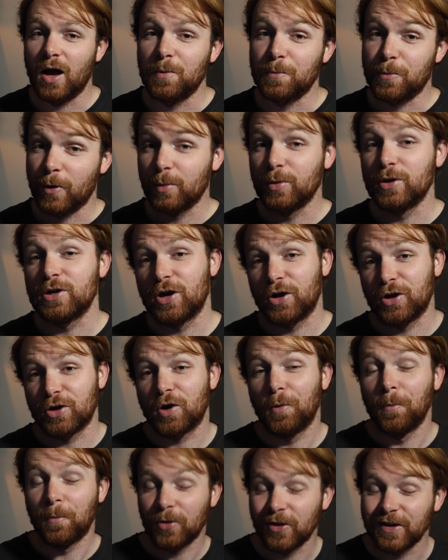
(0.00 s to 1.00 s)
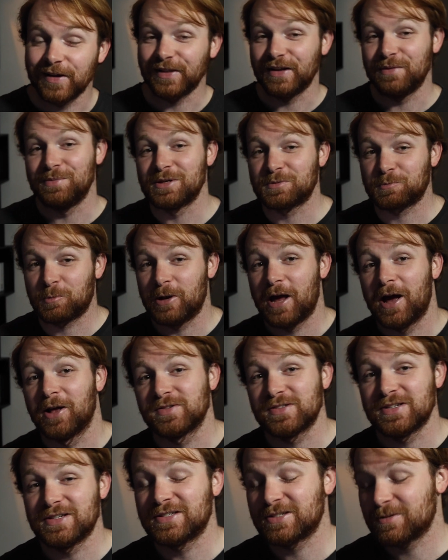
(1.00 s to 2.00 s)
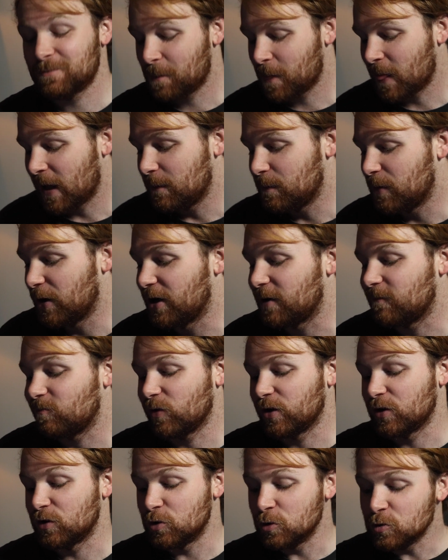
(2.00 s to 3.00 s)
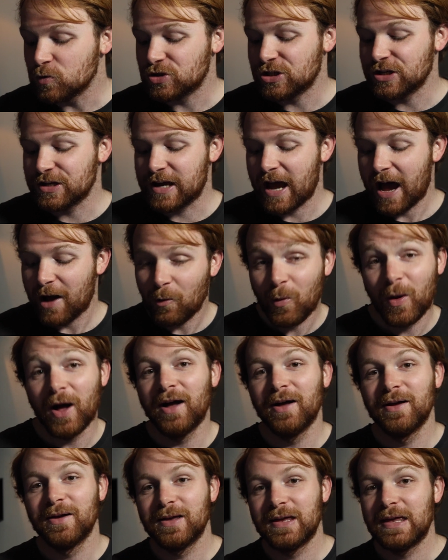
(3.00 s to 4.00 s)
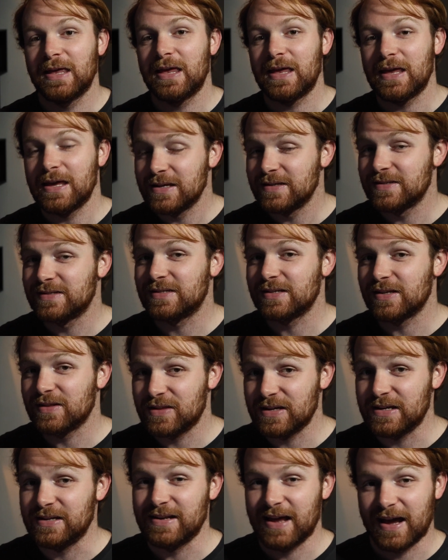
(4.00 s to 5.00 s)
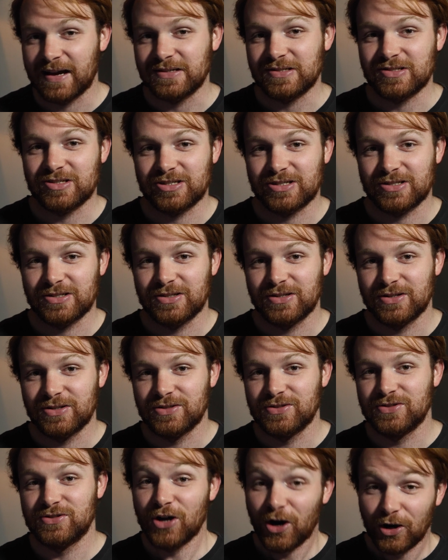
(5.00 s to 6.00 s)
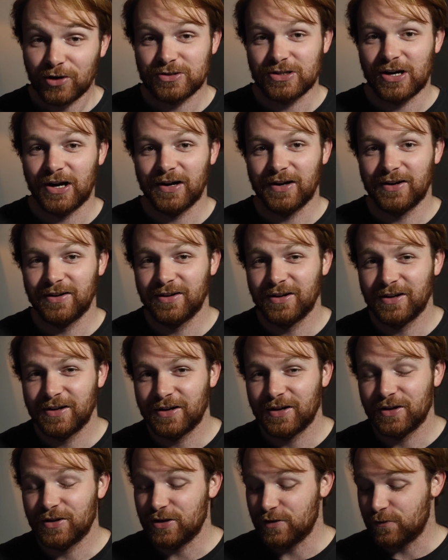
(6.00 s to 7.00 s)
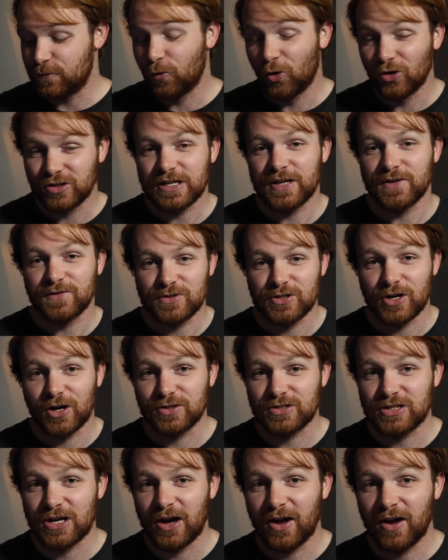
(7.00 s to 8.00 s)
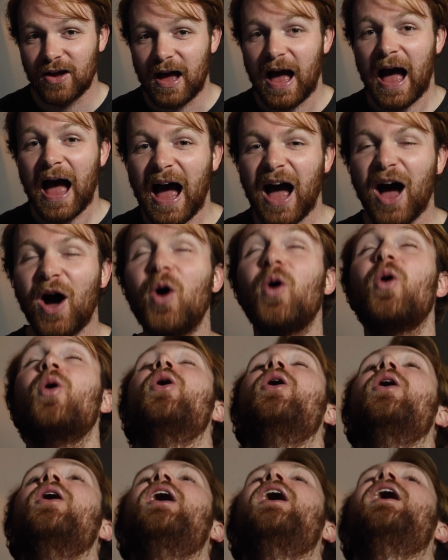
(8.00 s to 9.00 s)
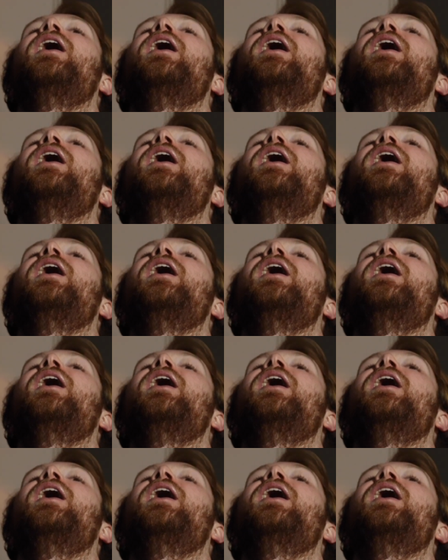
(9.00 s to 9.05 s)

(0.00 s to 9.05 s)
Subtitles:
I'm probably going to completely mispronounce this, but Ncuti Gatwa is the next doctor. The 14th doctor. How